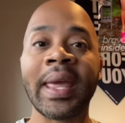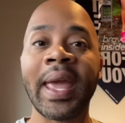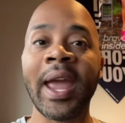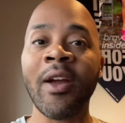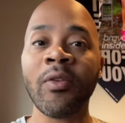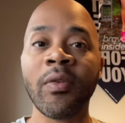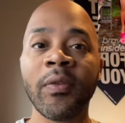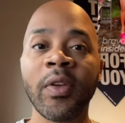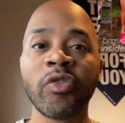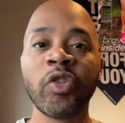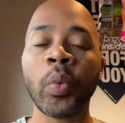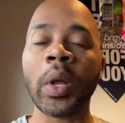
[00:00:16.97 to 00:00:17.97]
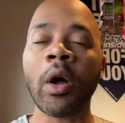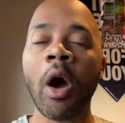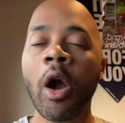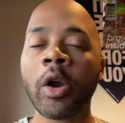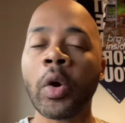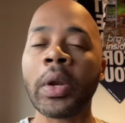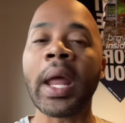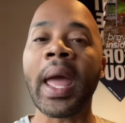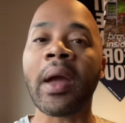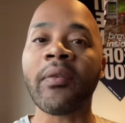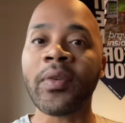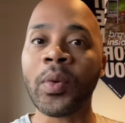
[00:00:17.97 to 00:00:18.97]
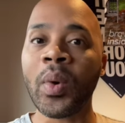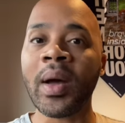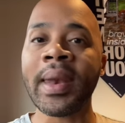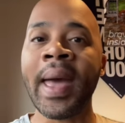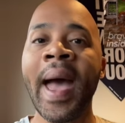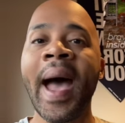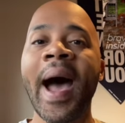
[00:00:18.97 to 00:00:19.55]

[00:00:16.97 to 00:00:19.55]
Karen revealed she went hard on everyone.